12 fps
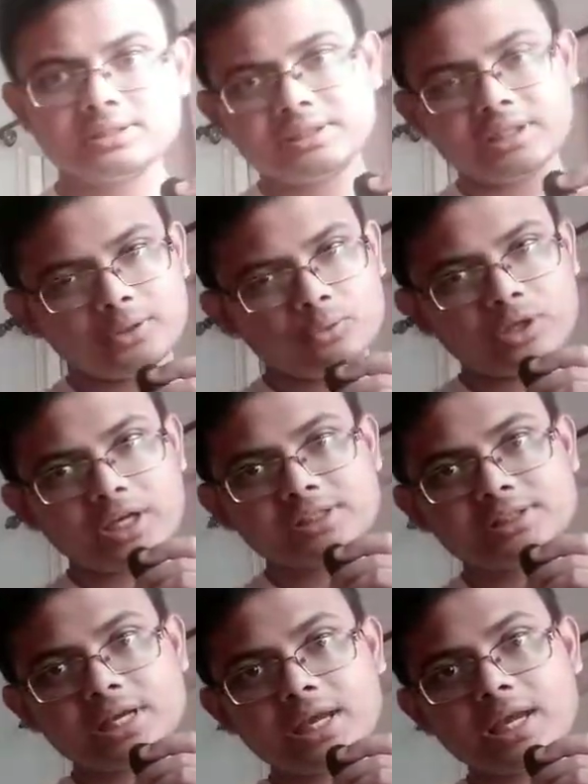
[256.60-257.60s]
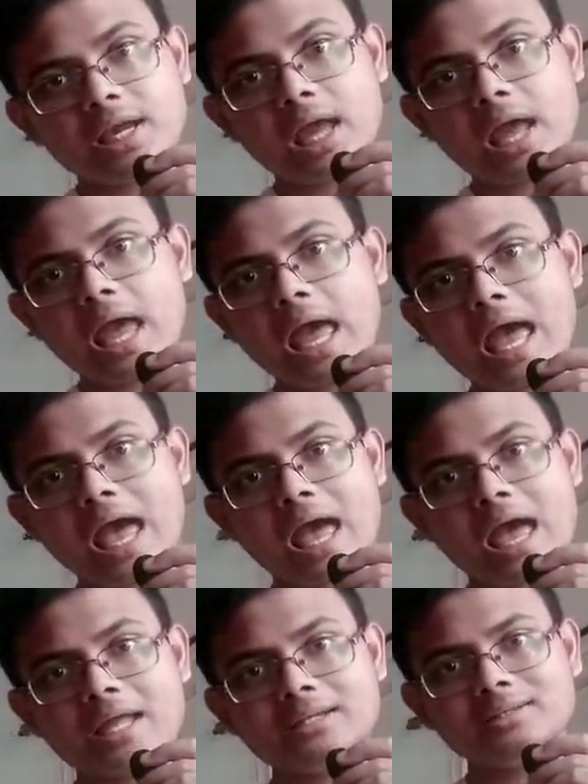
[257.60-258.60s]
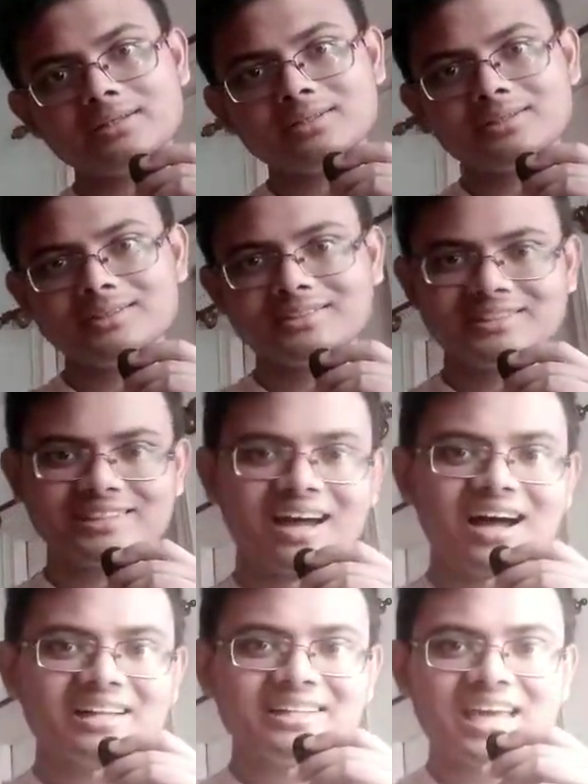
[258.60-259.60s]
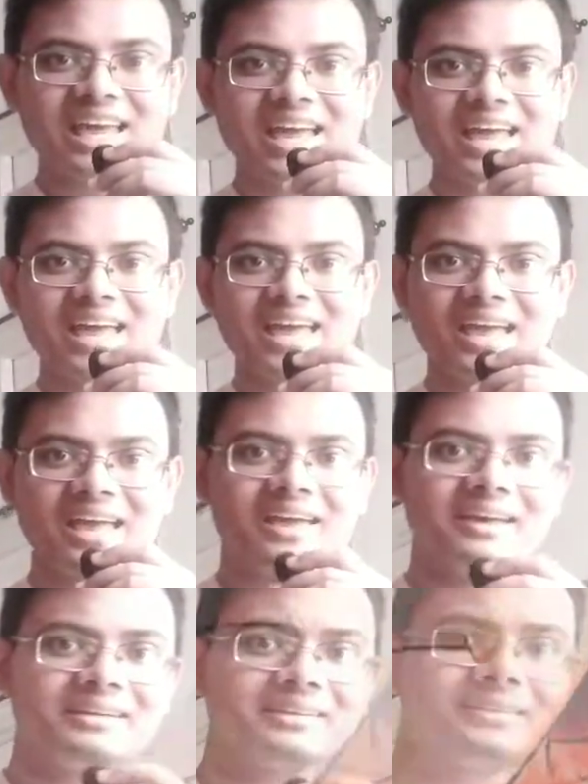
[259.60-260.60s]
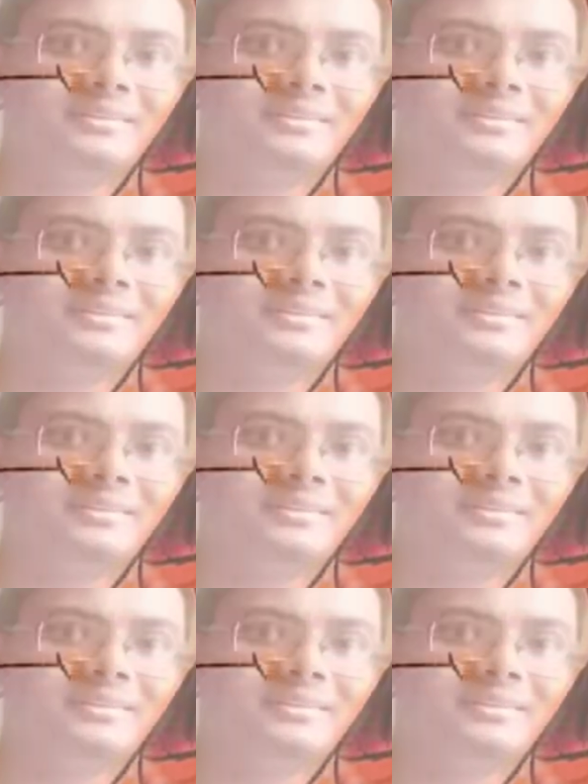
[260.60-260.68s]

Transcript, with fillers: See you next day, and Jane.